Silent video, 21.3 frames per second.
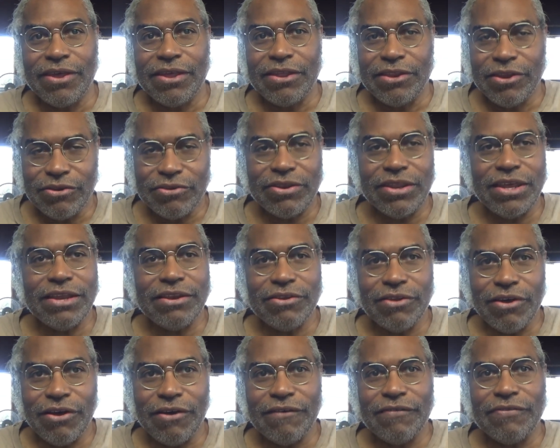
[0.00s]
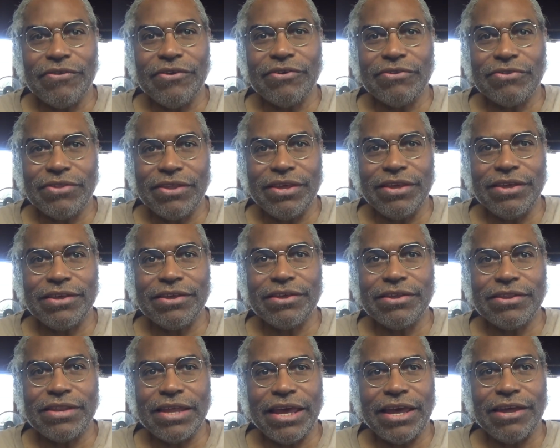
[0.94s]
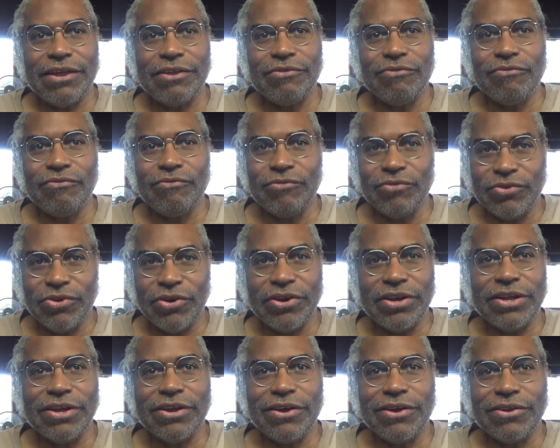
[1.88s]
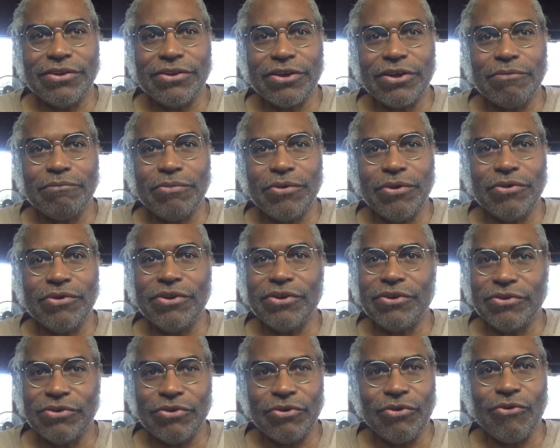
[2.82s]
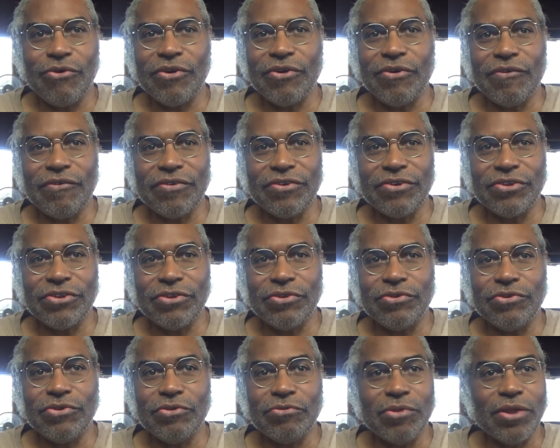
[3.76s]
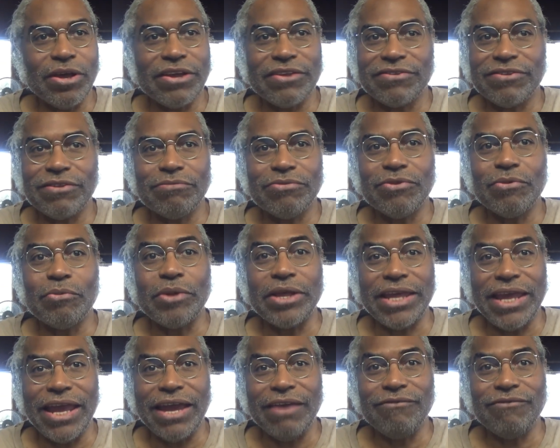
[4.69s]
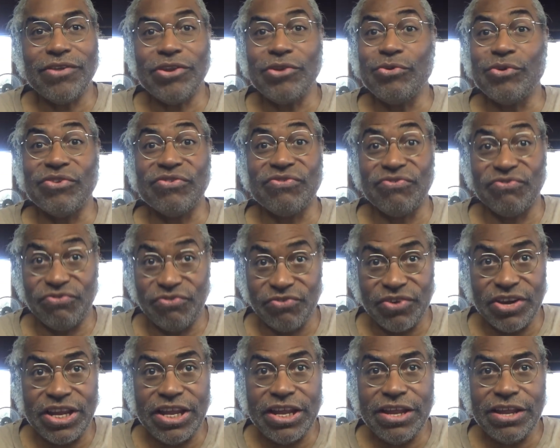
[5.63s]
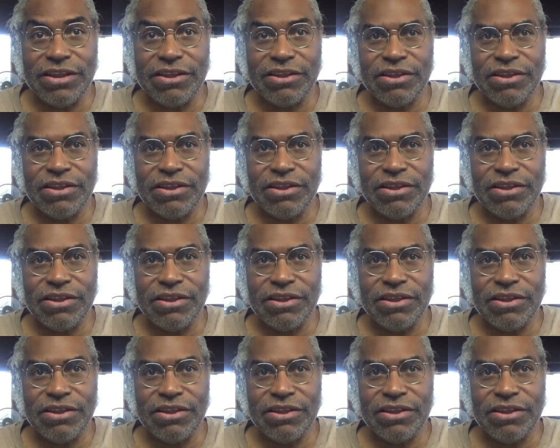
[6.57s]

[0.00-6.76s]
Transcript: You think uh, you think that turning on the computer and going over to YouTube look at some stupid cat video is free?